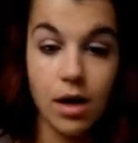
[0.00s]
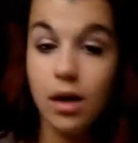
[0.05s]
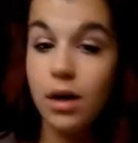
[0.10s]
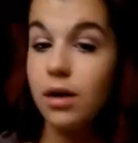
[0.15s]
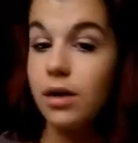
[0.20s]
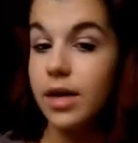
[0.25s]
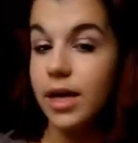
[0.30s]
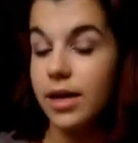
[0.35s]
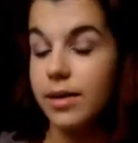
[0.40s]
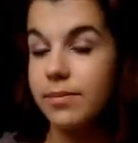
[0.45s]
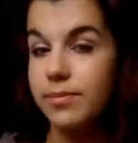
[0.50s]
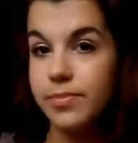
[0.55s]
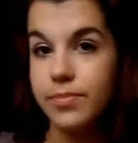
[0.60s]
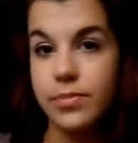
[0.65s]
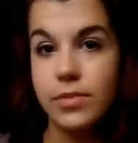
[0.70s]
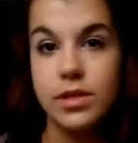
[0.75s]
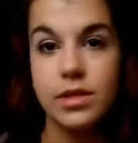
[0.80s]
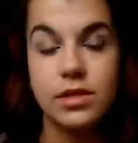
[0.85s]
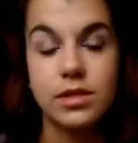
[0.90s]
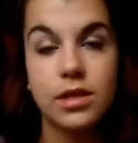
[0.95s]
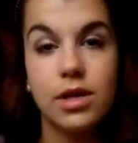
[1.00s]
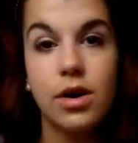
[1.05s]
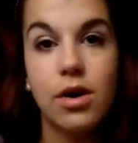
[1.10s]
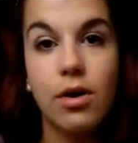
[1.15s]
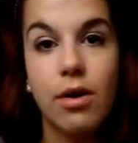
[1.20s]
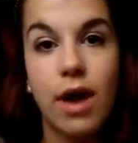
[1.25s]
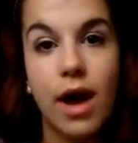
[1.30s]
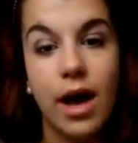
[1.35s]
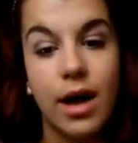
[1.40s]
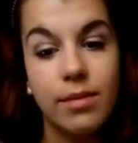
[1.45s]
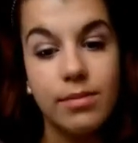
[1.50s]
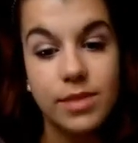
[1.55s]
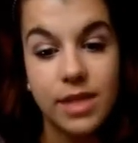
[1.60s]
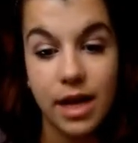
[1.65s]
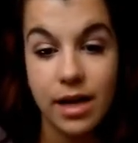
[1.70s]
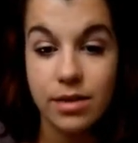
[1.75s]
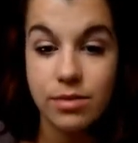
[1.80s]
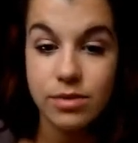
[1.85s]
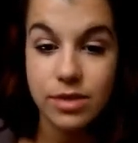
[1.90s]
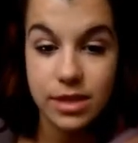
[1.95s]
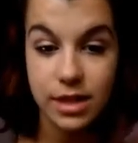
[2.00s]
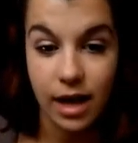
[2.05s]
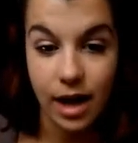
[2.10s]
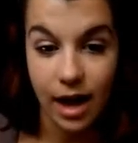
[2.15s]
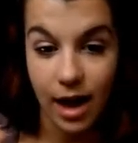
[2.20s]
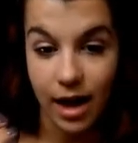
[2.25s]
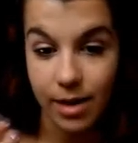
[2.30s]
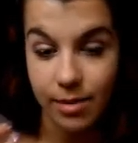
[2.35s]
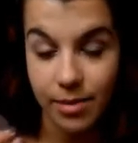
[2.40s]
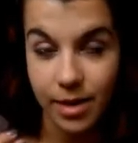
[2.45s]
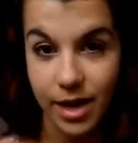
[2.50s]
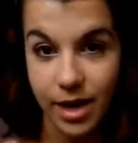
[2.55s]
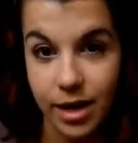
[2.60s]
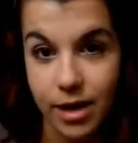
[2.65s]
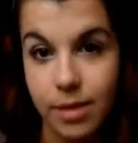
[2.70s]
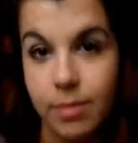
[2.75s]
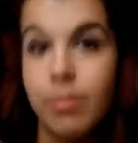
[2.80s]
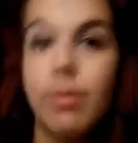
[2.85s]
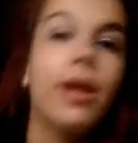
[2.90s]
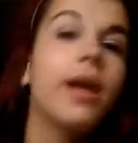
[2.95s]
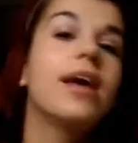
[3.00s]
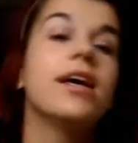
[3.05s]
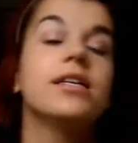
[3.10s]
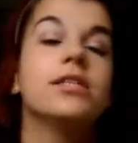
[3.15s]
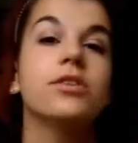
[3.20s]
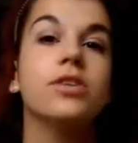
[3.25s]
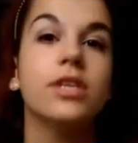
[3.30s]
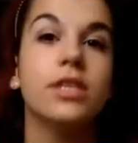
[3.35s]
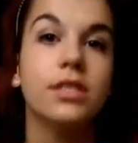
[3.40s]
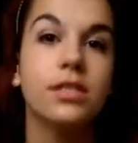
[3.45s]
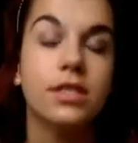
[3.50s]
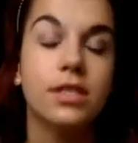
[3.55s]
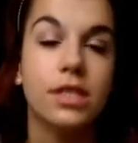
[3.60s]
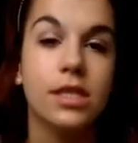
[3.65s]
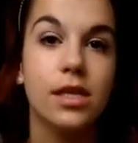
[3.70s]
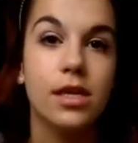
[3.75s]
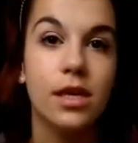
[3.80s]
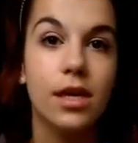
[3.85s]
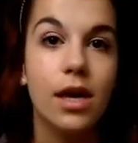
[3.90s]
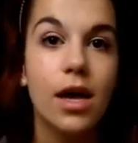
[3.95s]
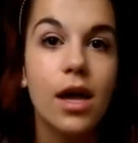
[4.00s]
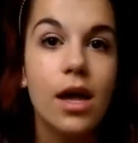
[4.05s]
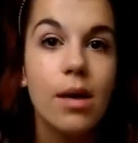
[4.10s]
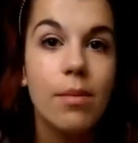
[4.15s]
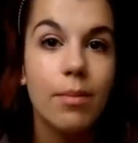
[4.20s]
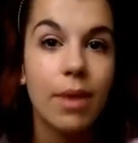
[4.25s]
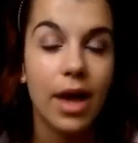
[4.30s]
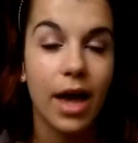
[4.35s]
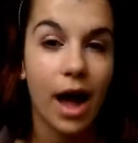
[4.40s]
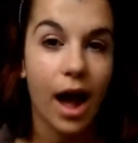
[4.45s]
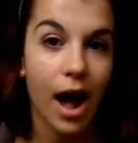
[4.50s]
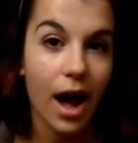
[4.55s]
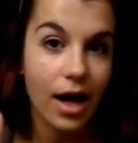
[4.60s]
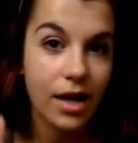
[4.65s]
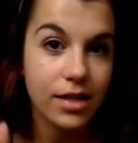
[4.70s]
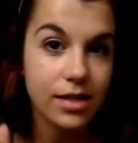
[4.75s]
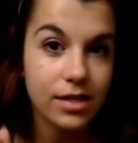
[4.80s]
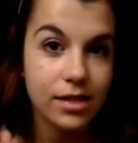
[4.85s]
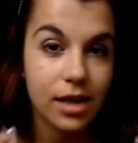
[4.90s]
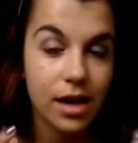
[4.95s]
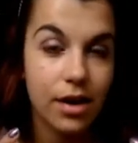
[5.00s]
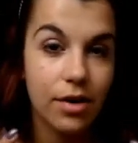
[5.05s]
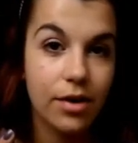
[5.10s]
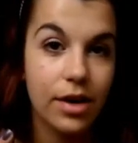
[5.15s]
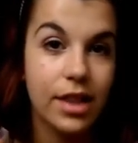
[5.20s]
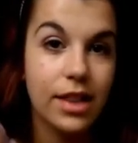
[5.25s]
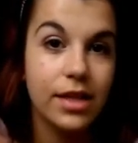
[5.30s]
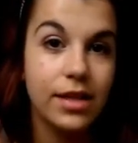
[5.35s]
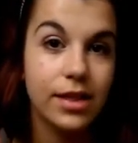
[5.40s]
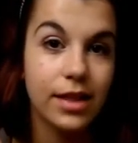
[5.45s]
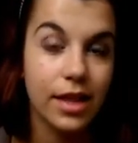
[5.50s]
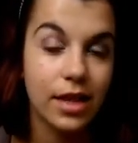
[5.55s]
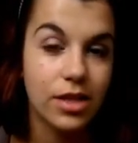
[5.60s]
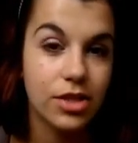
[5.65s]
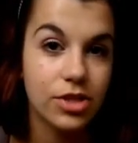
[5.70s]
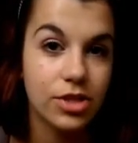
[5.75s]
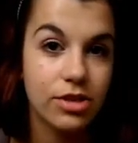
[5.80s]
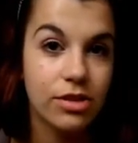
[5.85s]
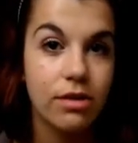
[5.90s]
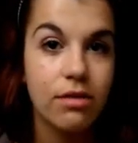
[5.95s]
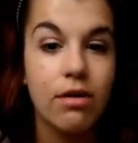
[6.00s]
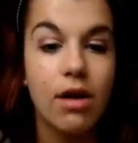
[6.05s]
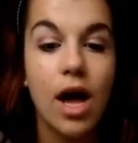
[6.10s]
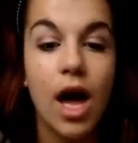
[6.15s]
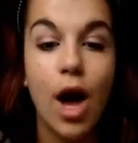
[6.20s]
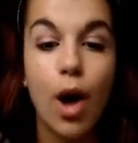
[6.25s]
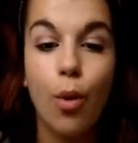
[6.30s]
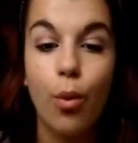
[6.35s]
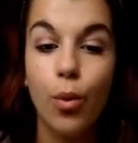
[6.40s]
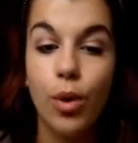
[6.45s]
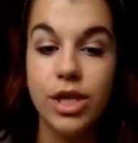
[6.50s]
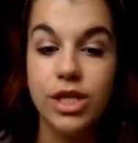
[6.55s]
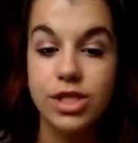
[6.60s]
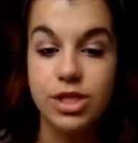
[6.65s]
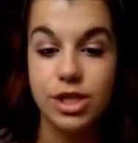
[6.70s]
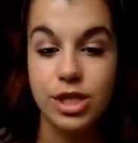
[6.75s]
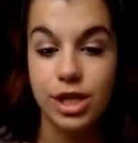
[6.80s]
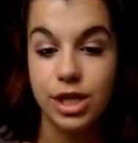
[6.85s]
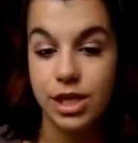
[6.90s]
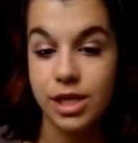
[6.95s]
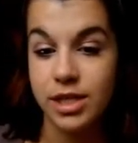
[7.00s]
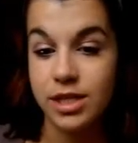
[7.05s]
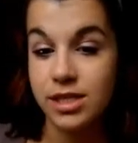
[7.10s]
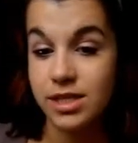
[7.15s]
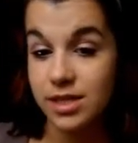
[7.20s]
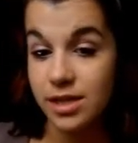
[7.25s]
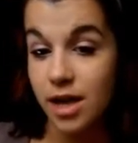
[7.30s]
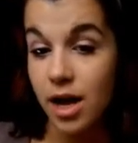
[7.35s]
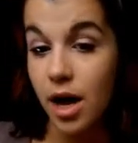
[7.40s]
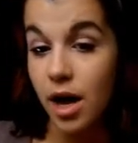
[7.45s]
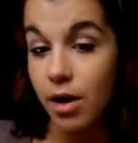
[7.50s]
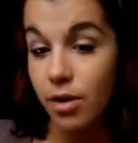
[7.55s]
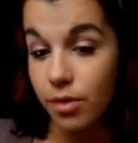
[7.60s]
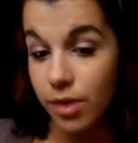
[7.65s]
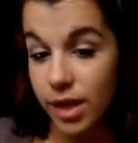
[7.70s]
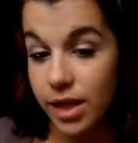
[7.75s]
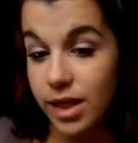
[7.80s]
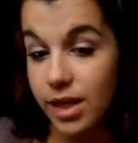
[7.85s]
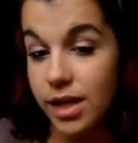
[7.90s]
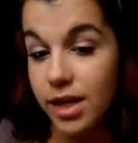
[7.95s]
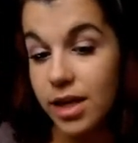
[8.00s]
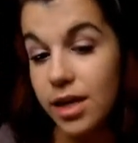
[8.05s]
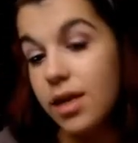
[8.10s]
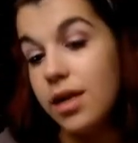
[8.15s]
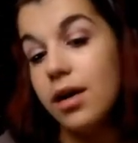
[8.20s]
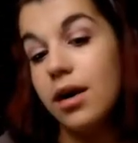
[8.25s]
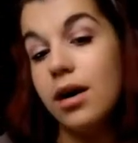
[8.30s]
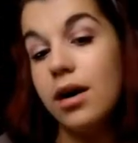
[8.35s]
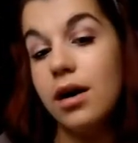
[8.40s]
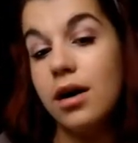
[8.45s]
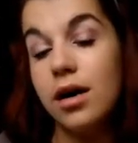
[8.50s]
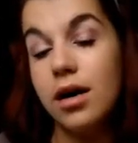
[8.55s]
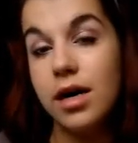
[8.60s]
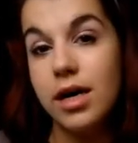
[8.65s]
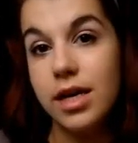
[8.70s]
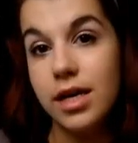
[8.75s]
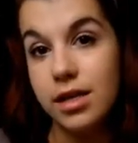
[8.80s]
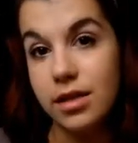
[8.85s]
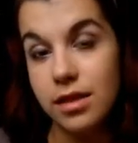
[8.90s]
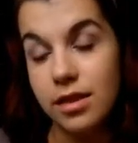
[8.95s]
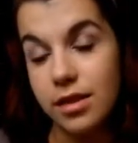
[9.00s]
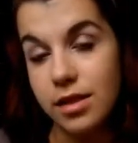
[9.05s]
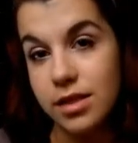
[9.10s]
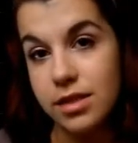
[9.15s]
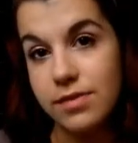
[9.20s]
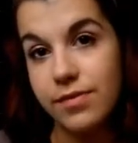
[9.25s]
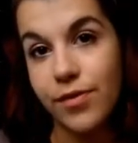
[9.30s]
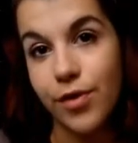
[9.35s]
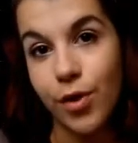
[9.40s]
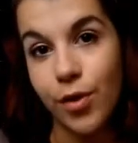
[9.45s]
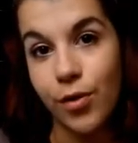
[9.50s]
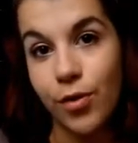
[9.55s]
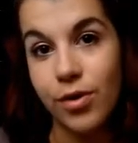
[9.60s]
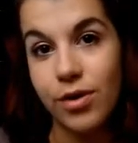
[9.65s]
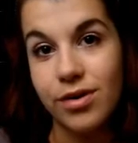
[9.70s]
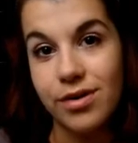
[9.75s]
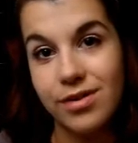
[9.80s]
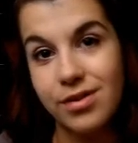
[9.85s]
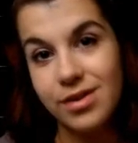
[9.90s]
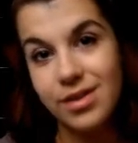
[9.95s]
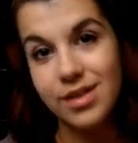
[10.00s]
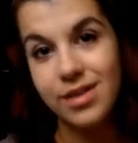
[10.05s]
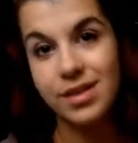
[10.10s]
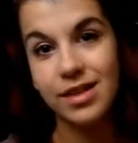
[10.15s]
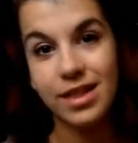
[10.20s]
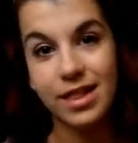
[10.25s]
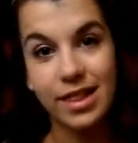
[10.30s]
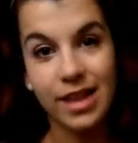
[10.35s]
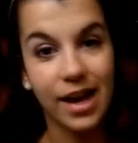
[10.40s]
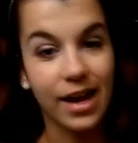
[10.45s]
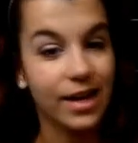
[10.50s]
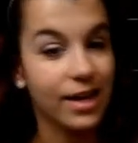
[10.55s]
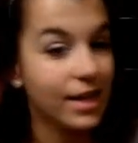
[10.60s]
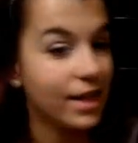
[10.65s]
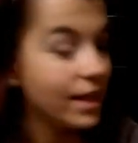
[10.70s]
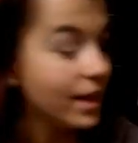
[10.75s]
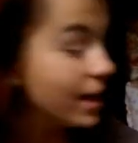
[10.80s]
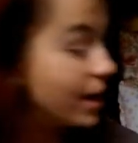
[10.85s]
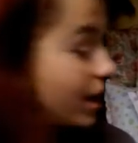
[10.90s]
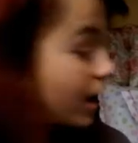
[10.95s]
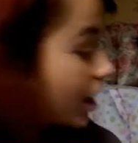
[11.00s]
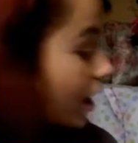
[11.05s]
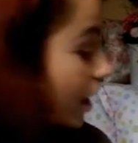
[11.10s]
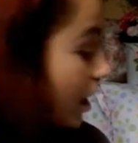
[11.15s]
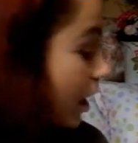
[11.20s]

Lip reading: Okay, so I'm done with the eye makeup. As you can see, my eyes are really natural, which is really in this fall, luckily.